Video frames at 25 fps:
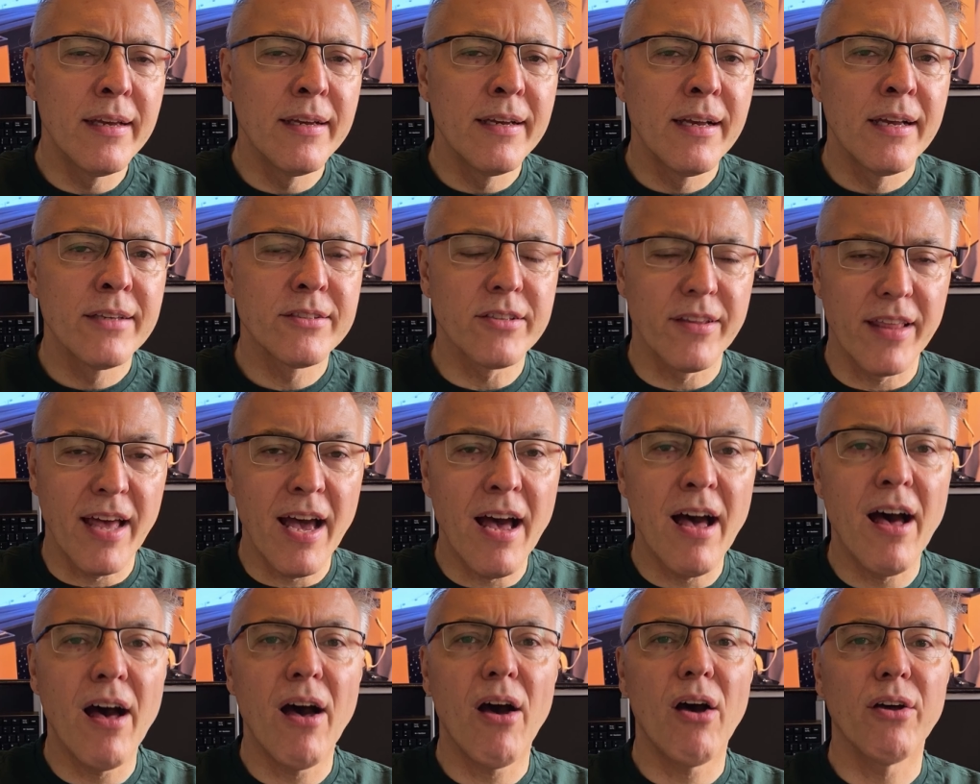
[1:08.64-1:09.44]
So the
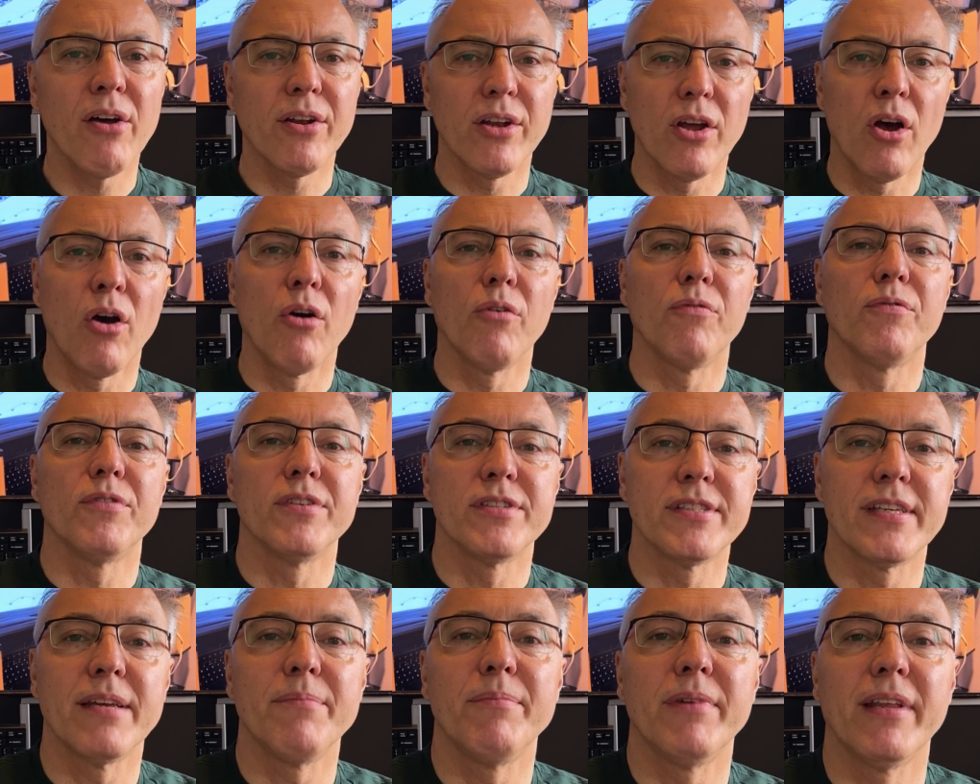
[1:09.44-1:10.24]
heart of the
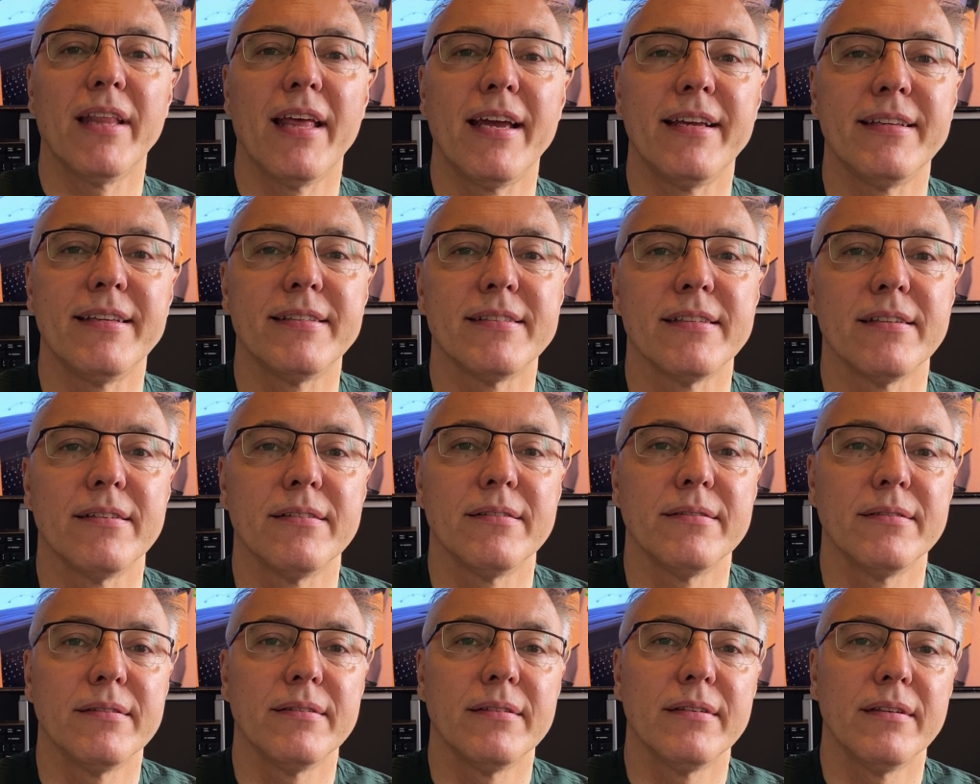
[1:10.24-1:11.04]
simulator
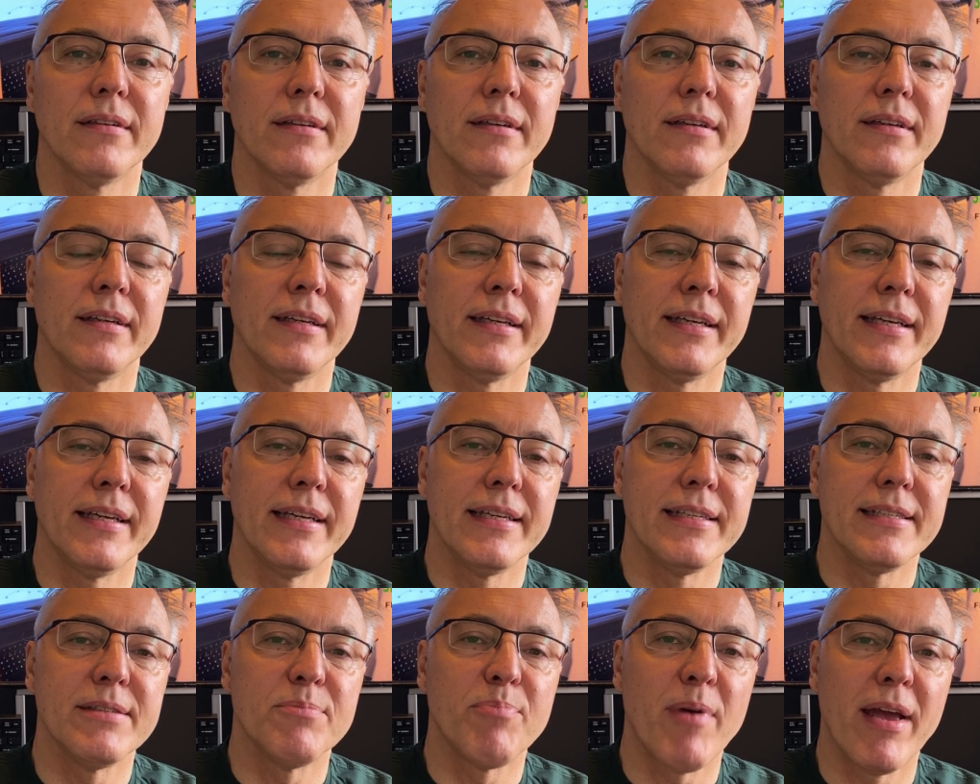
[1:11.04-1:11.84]

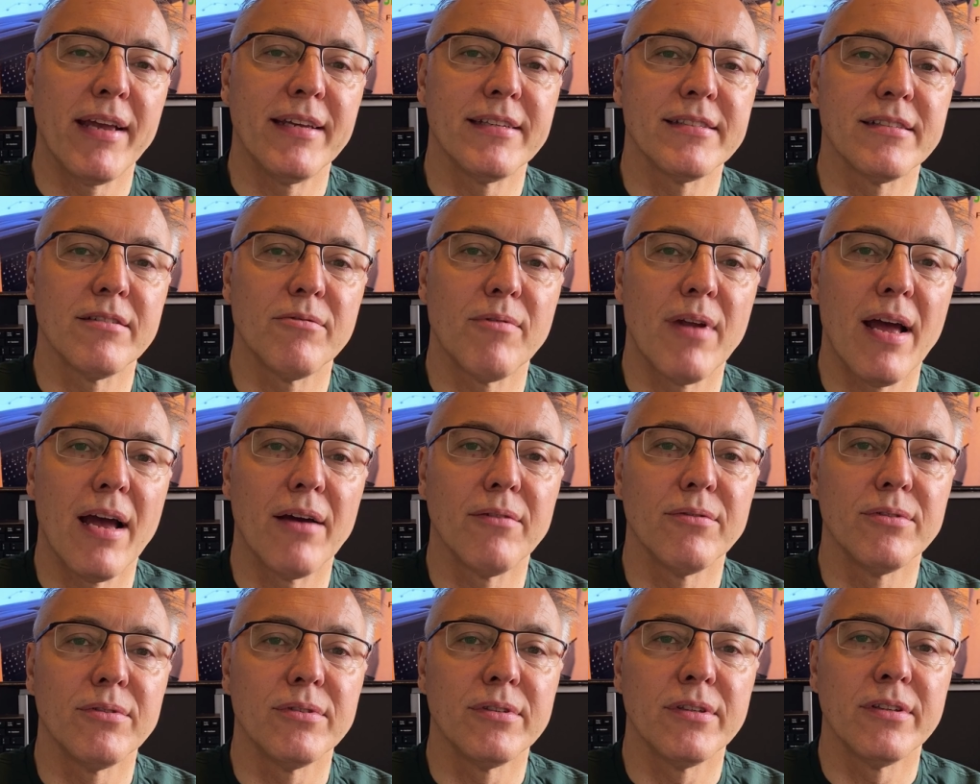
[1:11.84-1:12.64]
is based
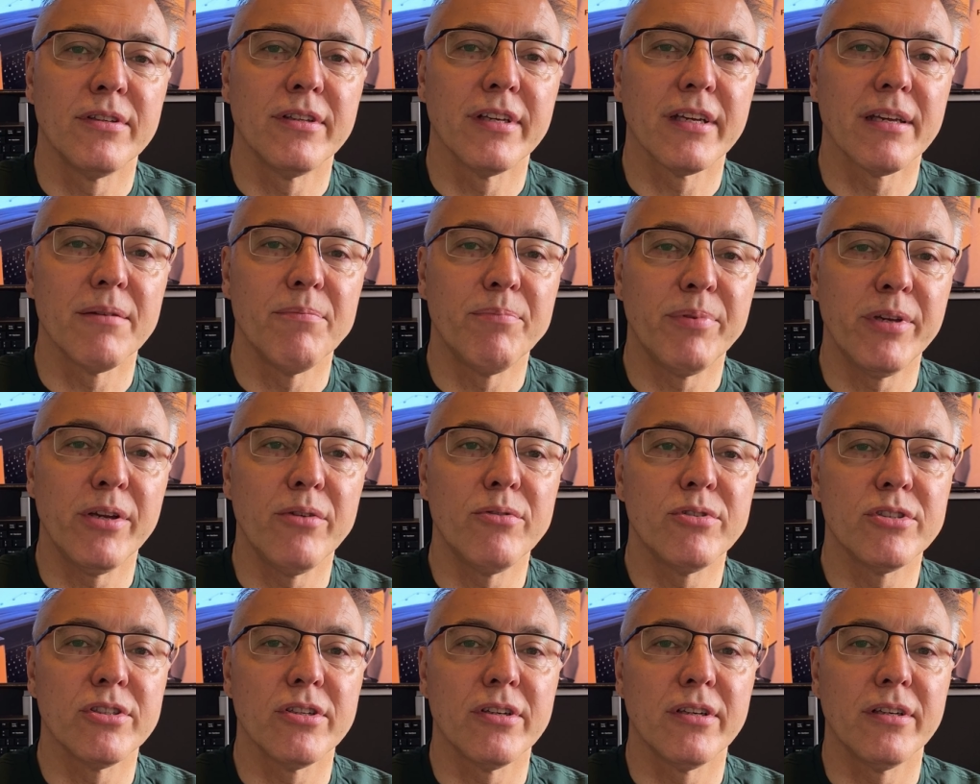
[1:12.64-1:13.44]
around the
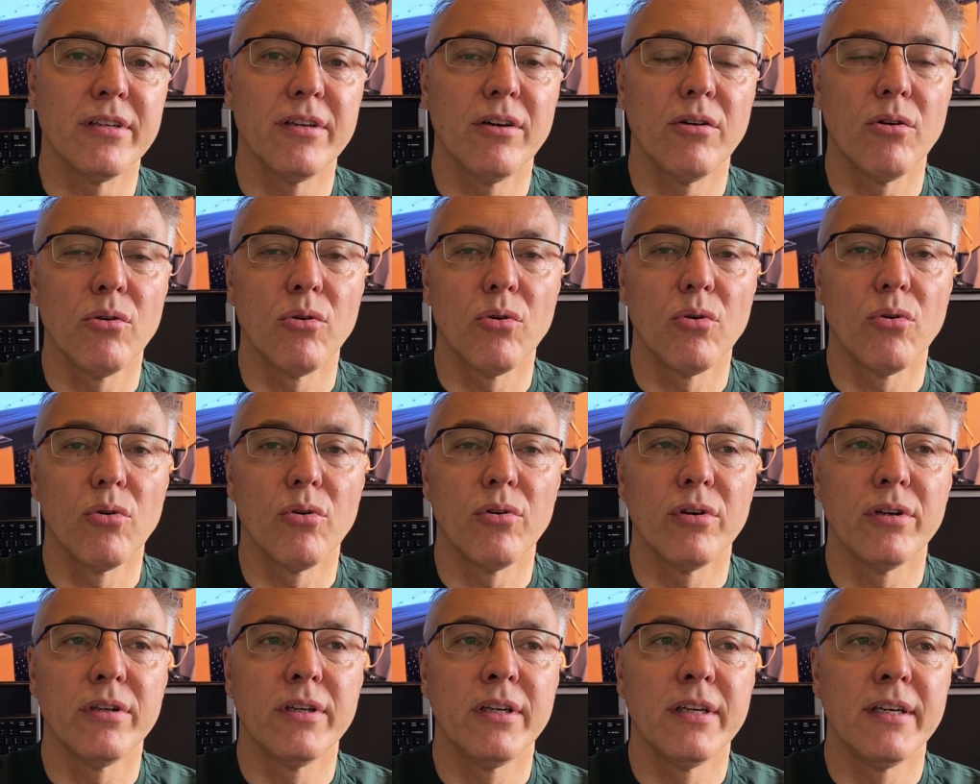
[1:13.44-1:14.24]
computer or
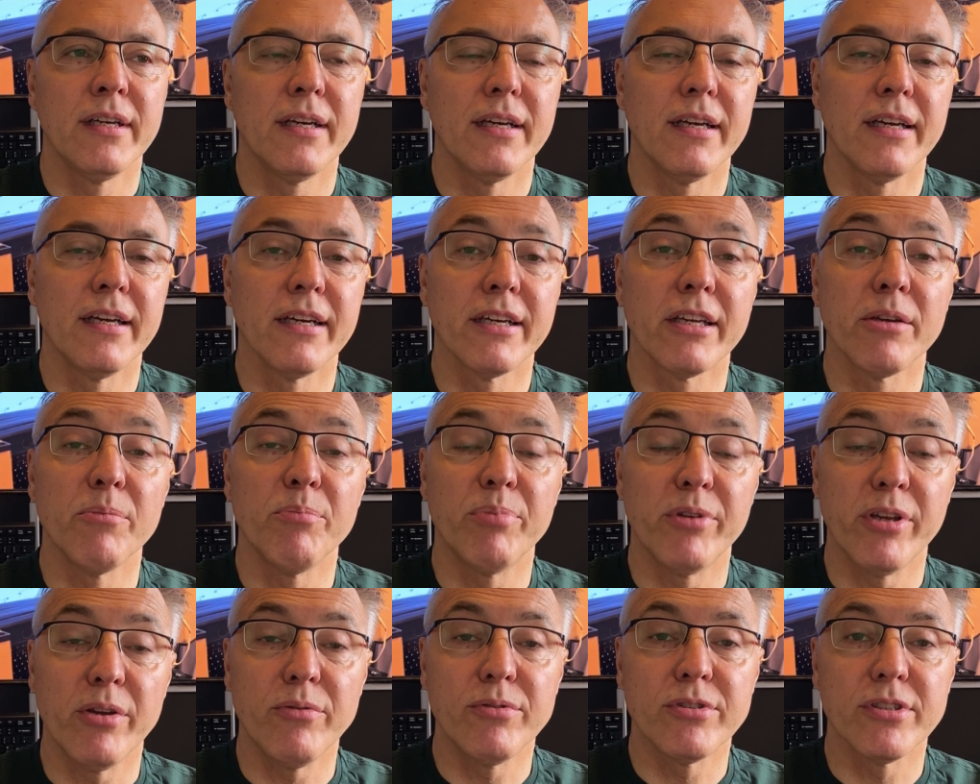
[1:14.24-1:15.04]

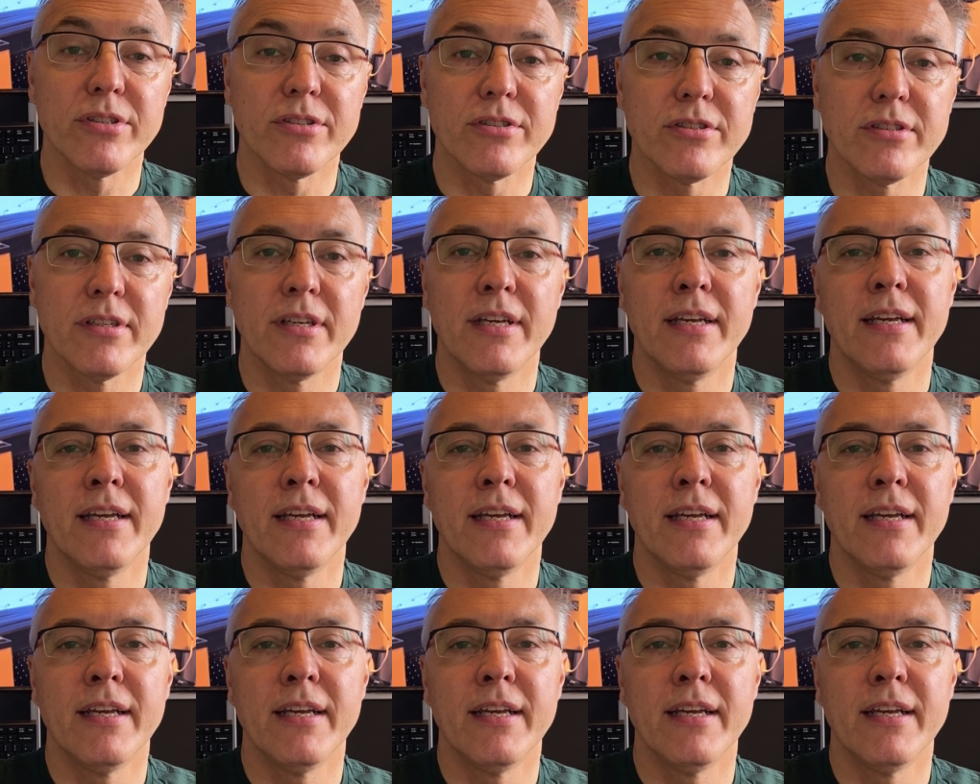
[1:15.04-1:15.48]
computers.